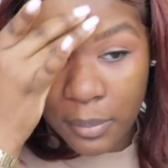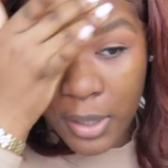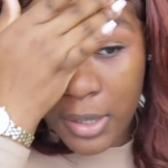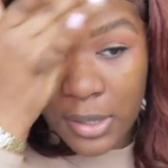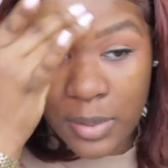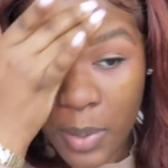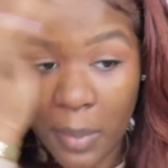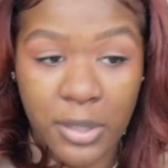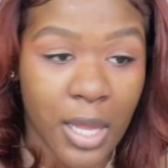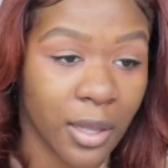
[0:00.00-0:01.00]
Because these
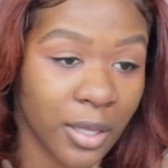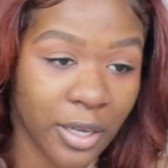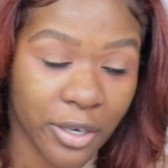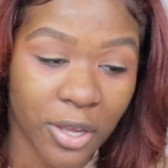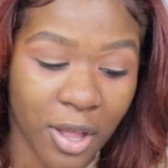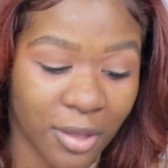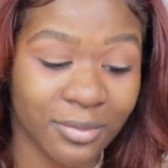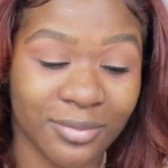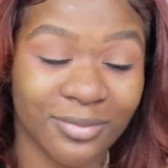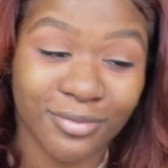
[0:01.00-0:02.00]
primers out here,
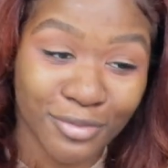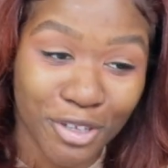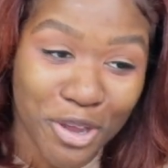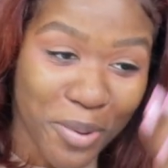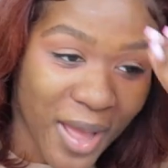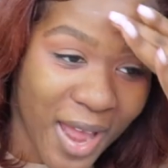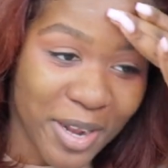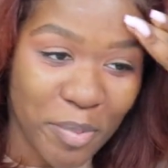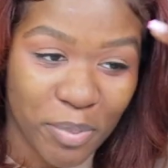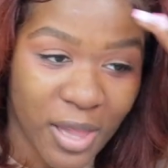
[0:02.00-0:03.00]
y'all, you go ahead
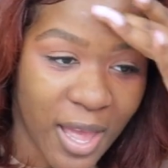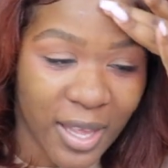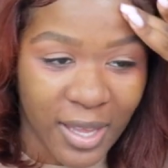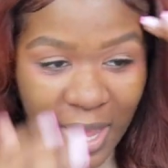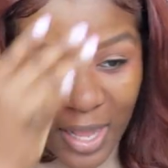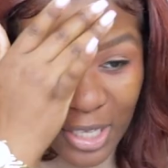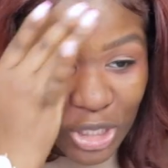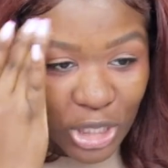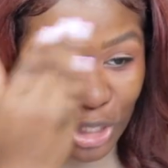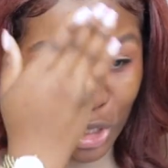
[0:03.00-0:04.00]
and apply it and it's
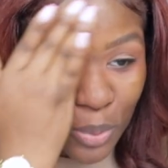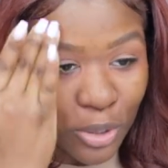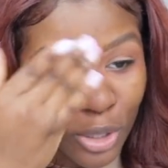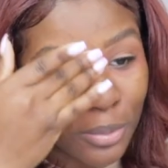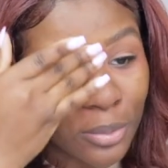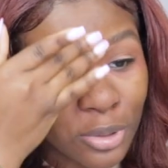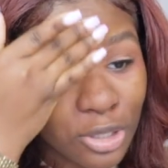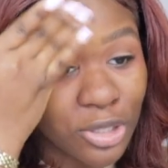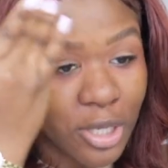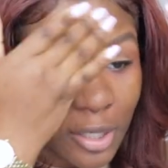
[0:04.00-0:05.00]
just doing you
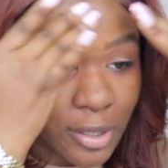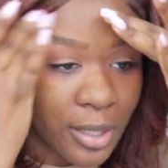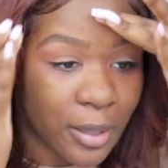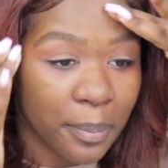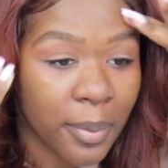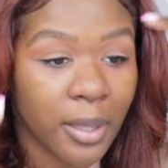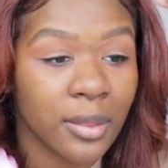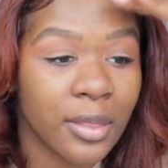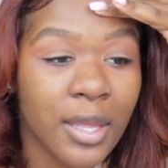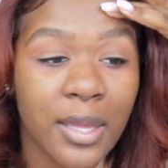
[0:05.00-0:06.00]
dirty.
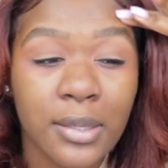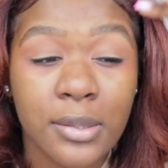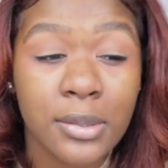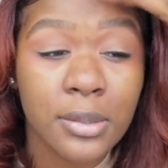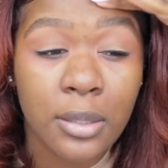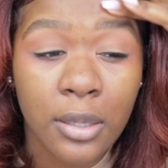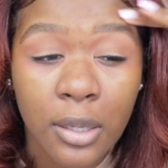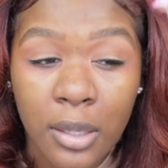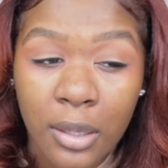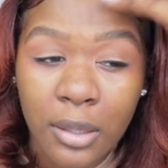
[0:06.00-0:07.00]
But this,
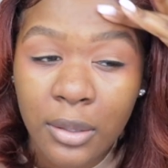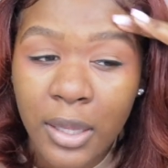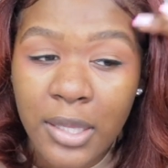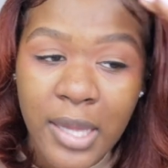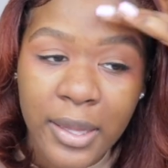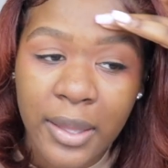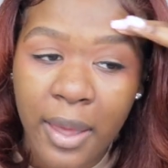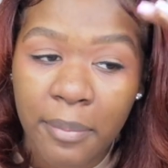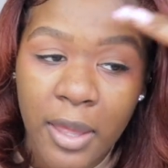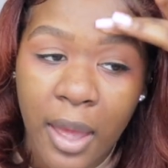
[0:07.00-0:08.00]
this I can
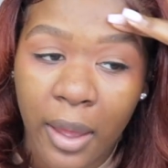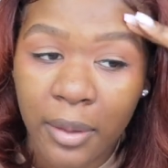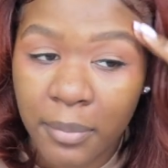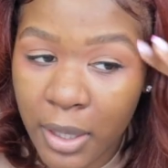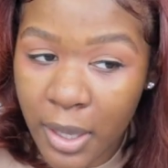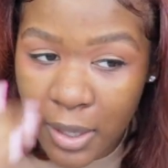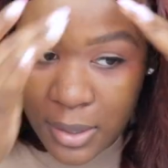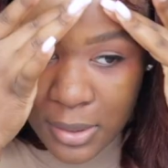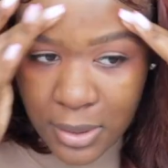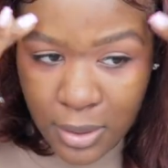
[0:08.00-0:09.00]
get behind
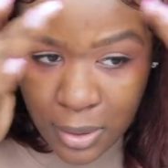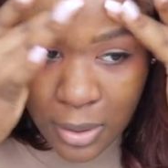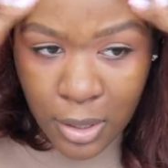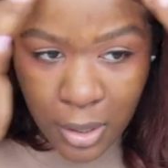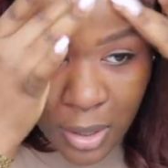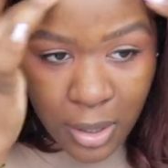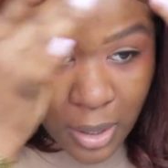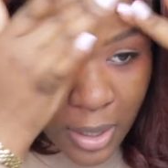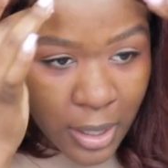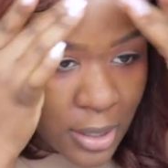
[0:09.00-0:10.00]
because
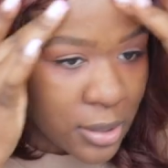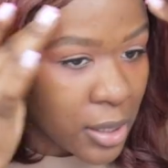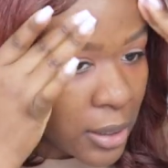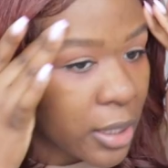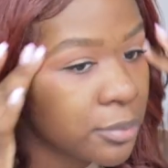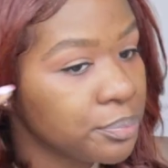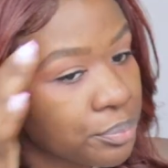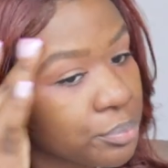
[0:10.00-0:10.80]
it is looking